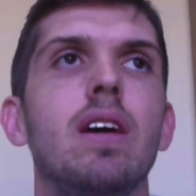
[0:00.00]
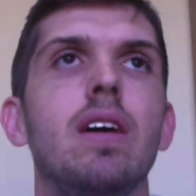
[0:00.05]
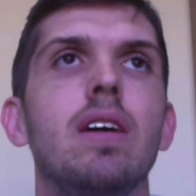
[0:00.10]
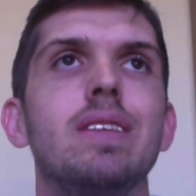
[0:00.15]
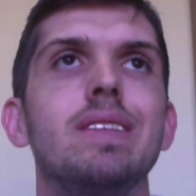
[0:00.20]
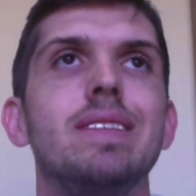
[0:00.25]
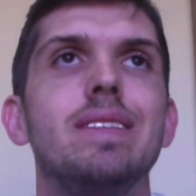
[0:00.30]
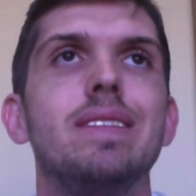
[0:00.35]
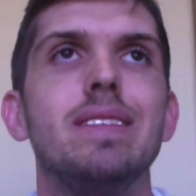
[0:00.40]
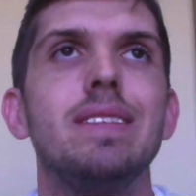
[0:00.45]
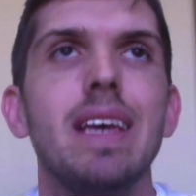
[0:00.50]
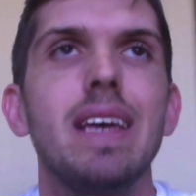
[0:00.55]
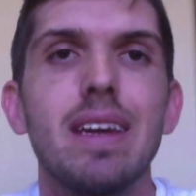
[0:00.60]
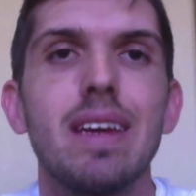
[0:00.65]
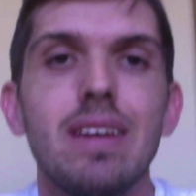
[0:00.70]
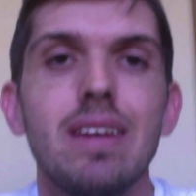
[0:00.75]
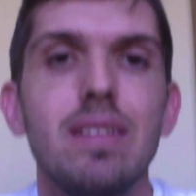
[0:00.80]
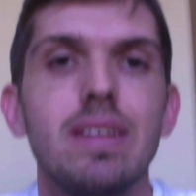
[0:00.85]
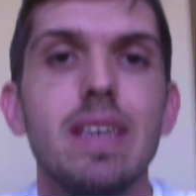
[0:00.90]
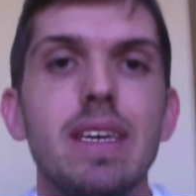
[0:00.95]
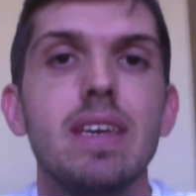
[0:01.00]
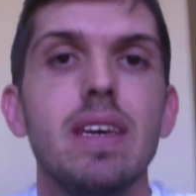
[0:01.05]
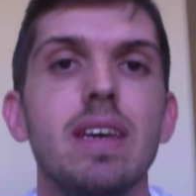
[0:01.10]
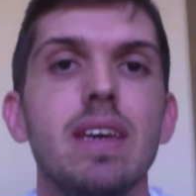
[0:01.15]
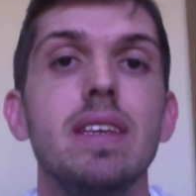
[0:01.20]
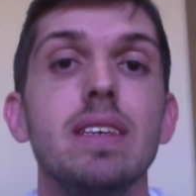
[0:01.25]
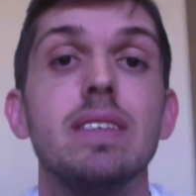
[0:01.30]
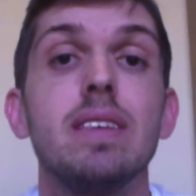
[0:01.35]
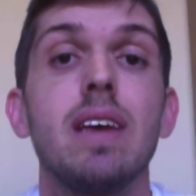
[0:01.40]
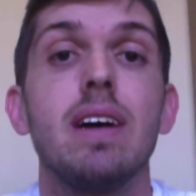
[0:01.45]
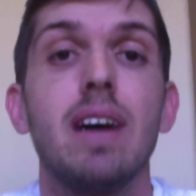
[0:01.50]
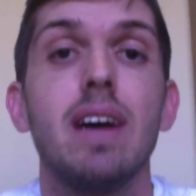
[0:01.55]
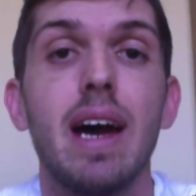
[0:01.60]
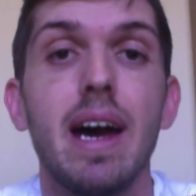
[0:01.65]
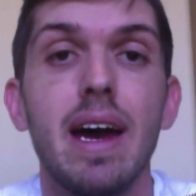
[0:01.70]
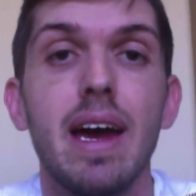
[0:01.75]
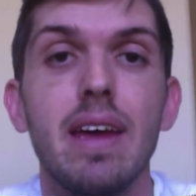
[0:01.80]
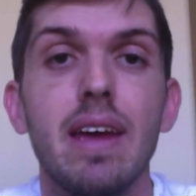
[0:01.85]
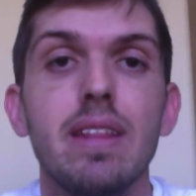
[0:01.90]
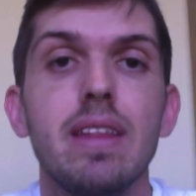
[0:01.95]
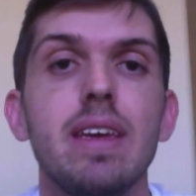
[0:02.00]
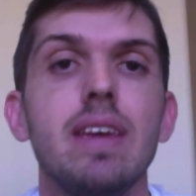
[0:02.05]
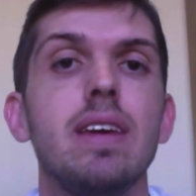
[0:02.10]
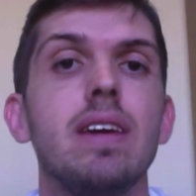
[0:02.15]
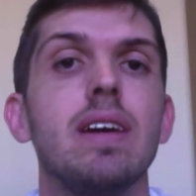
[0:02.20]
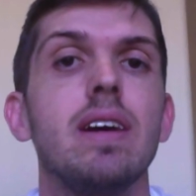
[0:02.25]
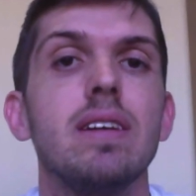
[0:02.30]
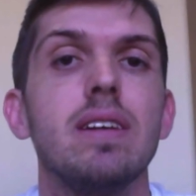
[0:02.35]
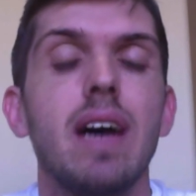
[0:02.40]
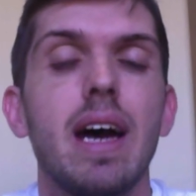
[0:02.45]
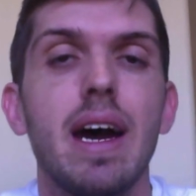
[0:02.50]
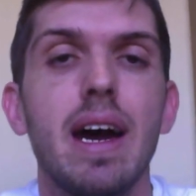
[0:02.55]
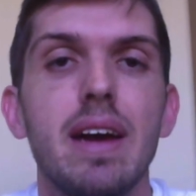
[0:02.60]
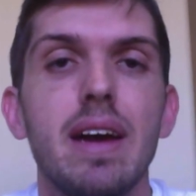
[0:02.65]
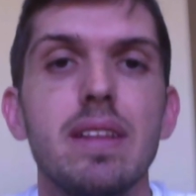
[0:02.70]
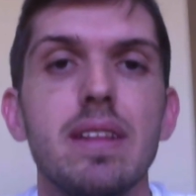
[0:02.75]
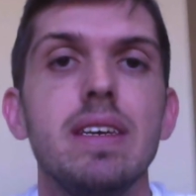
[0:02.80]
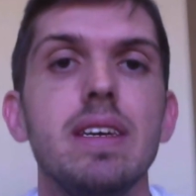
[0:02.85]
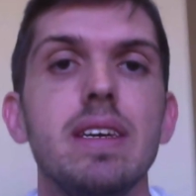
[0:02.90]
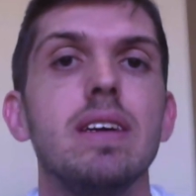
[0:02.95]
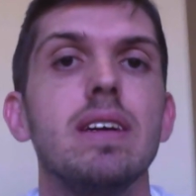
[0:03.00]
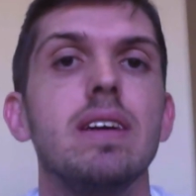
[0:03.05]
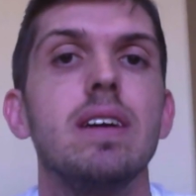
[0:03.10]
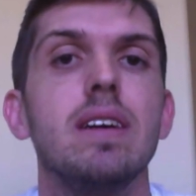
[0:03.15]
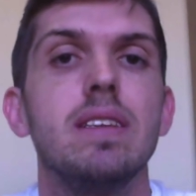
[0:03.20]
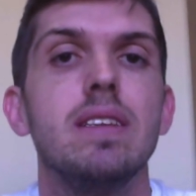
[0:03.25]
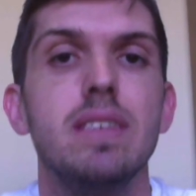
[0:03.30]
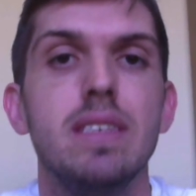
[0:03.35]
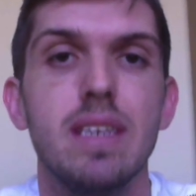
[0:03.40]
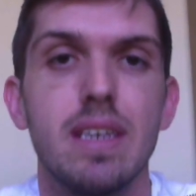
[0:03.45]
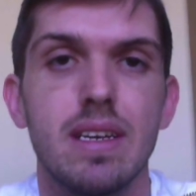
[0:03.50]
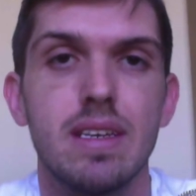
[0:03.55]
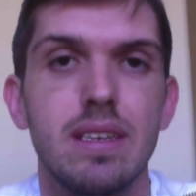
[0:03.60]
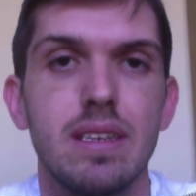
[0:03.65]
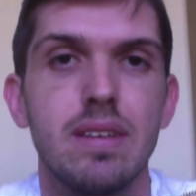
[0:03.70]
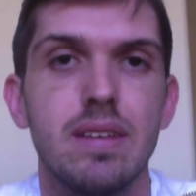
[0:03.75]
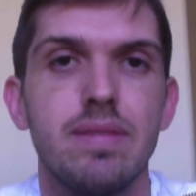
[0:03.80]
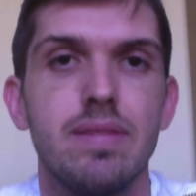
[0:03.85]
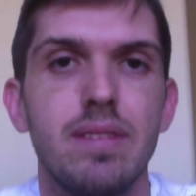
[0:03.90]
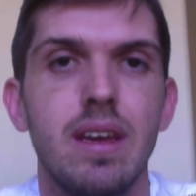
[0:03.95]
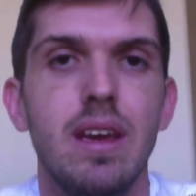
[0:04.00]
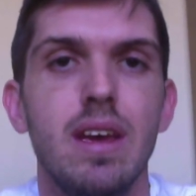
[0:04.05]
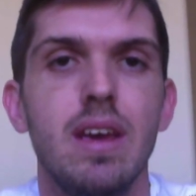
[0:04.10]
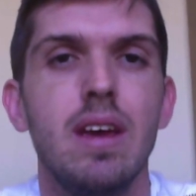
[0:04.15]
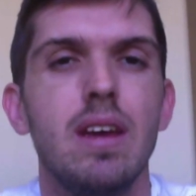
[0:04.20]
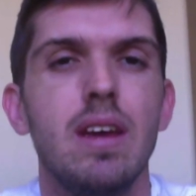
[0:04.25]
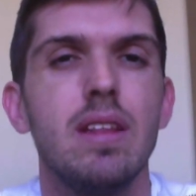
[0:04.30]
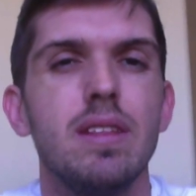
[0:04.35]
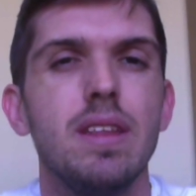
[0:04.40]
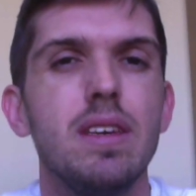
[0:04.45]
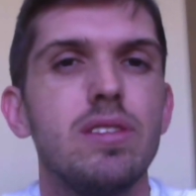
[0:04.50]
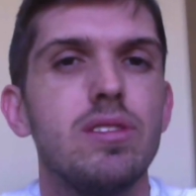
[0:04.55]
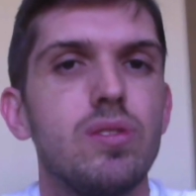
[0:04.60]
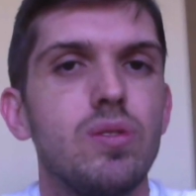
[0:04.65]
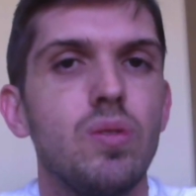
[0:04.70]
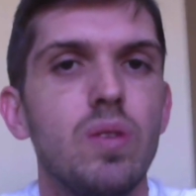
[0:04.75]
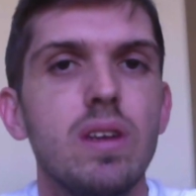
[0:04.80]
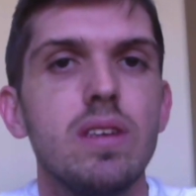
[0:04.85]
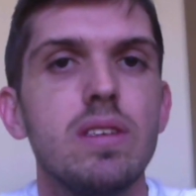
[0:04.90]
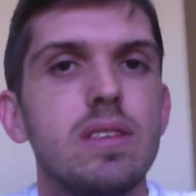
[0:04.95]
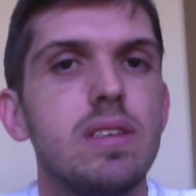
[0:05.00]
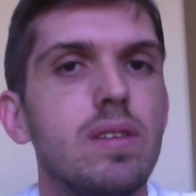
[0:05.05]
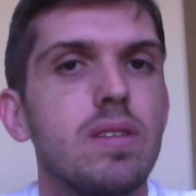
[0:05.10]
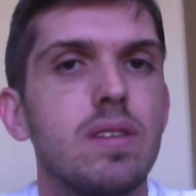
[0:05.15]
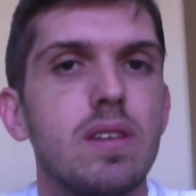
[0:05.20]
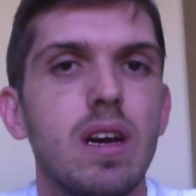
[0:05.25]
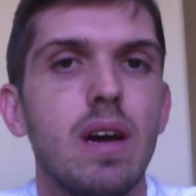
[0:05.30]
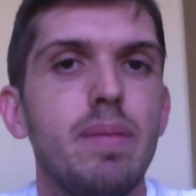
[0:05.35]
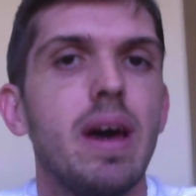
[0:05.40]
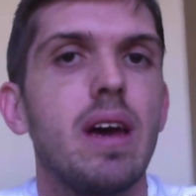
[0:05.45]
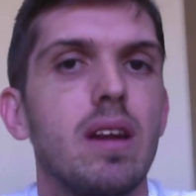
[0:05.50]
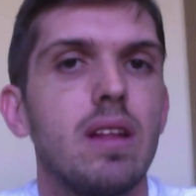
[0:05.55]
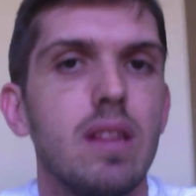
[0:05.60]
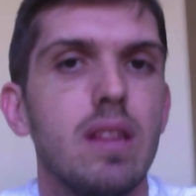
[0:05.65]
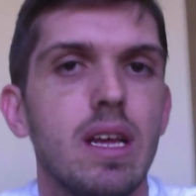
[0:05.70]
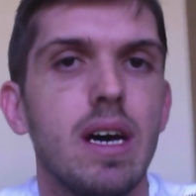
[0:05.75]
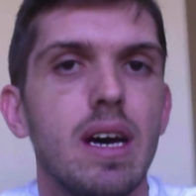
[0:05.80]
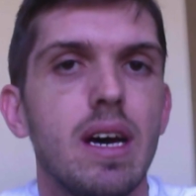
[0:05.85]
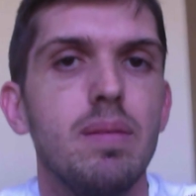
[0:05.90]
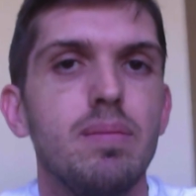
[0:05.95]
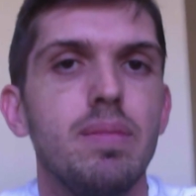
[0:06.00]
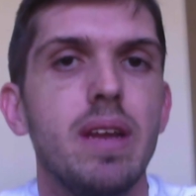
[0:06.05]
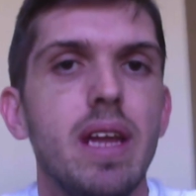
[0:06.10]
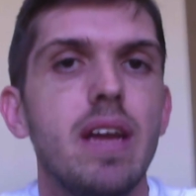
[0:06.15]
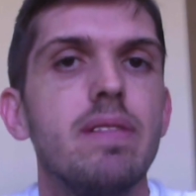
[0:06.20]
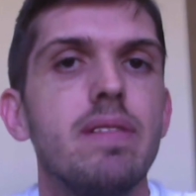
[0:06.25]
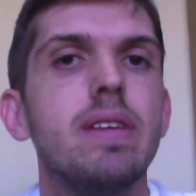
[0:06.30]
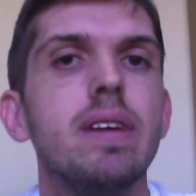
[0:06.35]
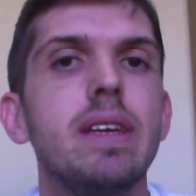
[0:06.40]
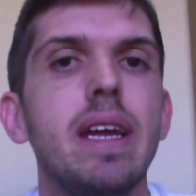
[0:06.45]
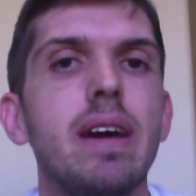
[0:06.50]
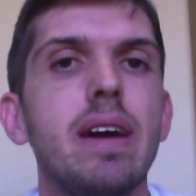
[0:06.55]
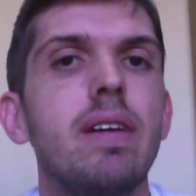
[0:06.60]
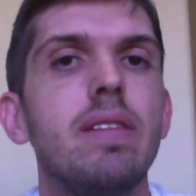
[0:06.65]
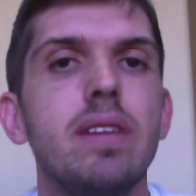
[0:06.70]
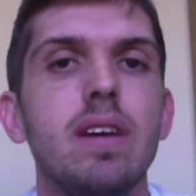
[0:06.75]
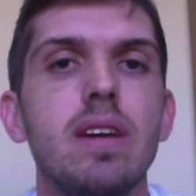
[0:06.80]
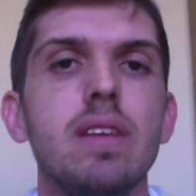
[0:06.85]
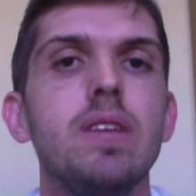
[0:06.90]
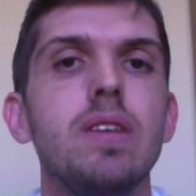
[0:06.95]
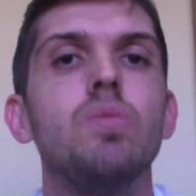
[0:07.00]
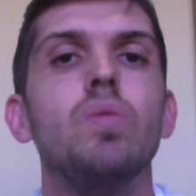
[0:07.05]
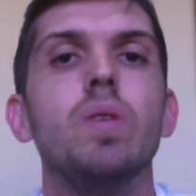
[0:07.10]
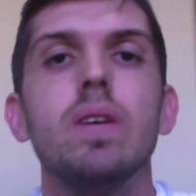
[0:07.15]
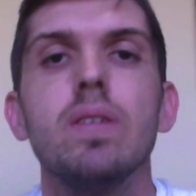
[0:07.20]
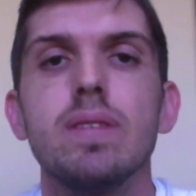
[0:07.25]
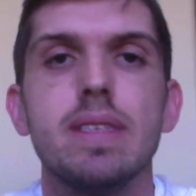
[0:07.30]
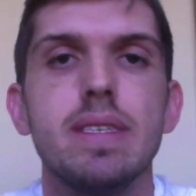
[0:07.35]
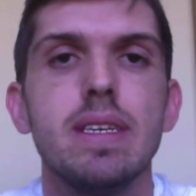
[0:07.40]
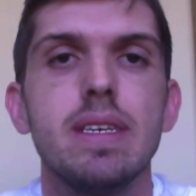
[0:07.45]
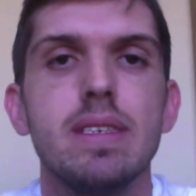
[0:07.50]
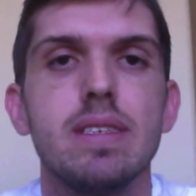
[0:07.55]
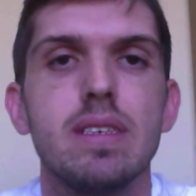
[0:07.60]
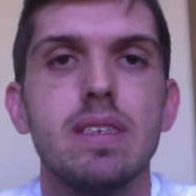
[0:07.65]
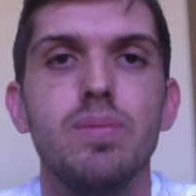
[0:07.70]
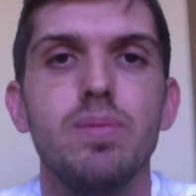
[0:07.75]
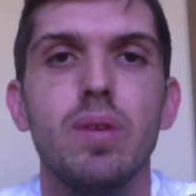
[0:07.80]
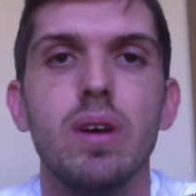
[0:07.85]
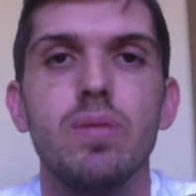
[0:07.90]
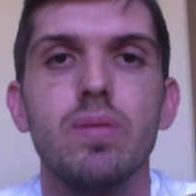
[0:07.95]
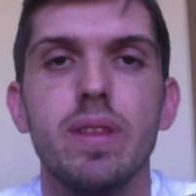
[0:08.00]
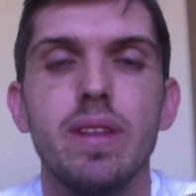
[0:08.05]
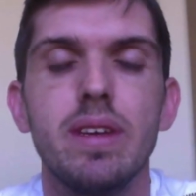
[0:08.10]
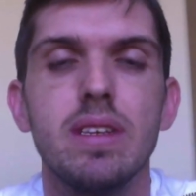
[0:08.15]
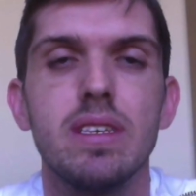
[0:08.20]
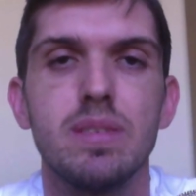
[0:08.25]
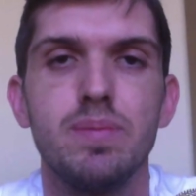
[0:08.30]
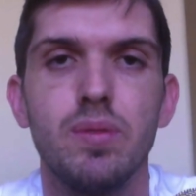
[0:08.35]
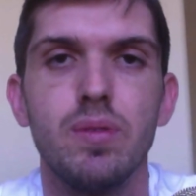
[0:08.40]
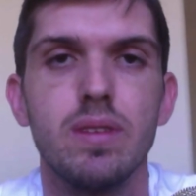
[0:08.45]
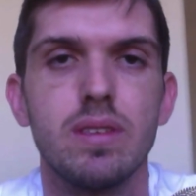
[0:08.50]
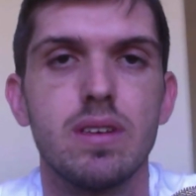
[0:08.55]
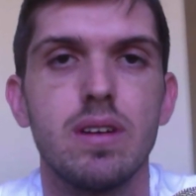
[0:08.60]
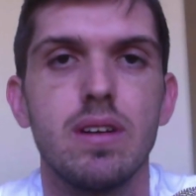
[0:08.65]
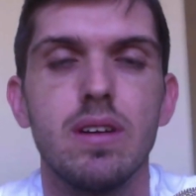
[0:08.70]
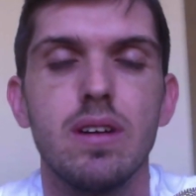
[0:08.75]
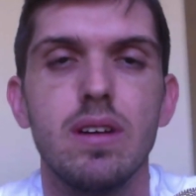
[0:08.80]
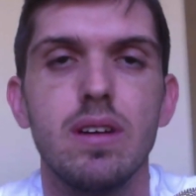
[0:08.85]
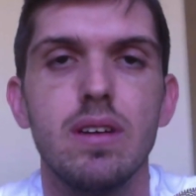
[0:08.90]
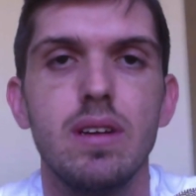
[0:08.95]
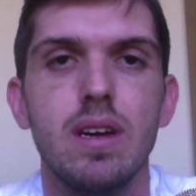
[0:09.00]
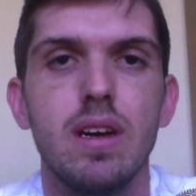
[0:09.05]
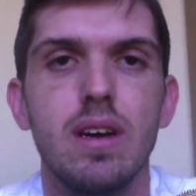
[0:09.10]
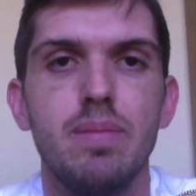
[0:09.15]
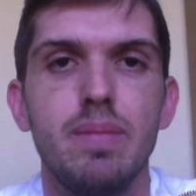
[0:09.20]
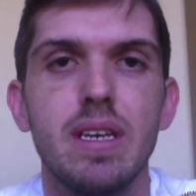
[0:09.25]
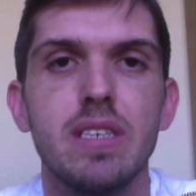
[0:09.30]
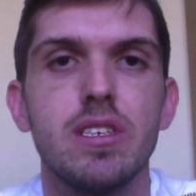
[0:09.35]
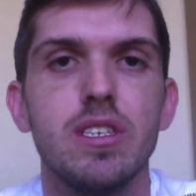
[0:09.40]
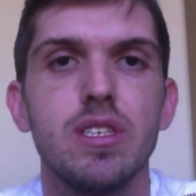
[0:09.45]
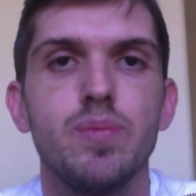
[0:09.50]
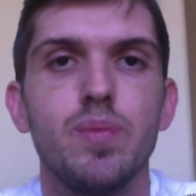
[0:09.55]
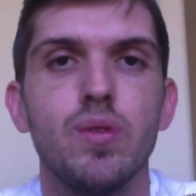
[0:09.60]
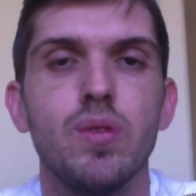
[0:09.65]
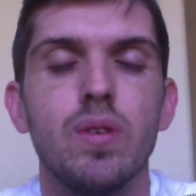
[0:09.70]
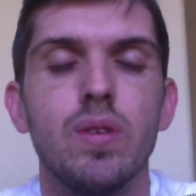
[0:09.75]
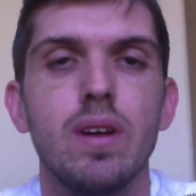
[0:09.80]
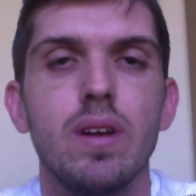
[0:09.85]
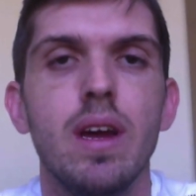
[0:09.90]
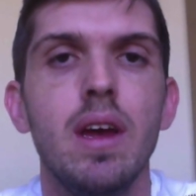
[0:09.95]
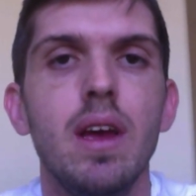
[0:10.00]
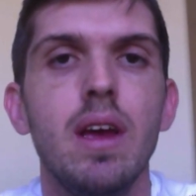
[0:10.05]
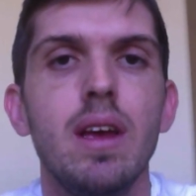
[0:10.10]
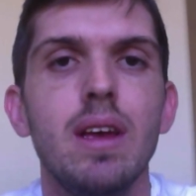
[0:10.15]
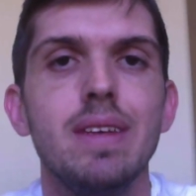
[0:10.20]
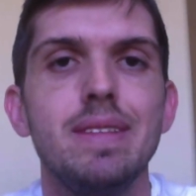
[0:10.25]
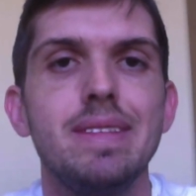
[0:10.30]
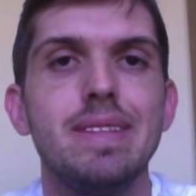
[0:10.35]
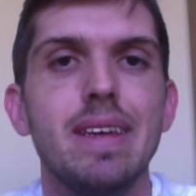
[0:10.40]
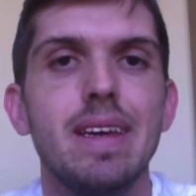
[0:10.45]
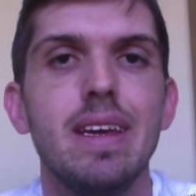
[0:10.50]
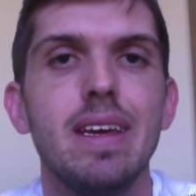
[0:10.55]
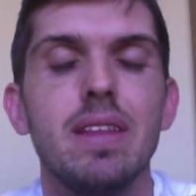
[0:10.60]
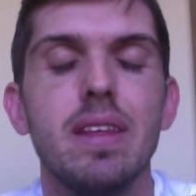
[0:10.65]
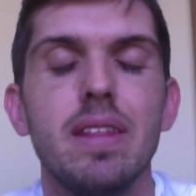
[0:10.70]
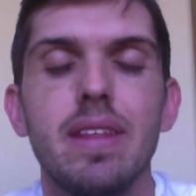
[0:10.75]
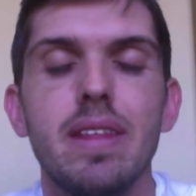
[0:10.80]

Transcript: Secondly, it is highly, highly addictive. These stories don't come out a lot, but every now and then you will see someone within a sports card message board say that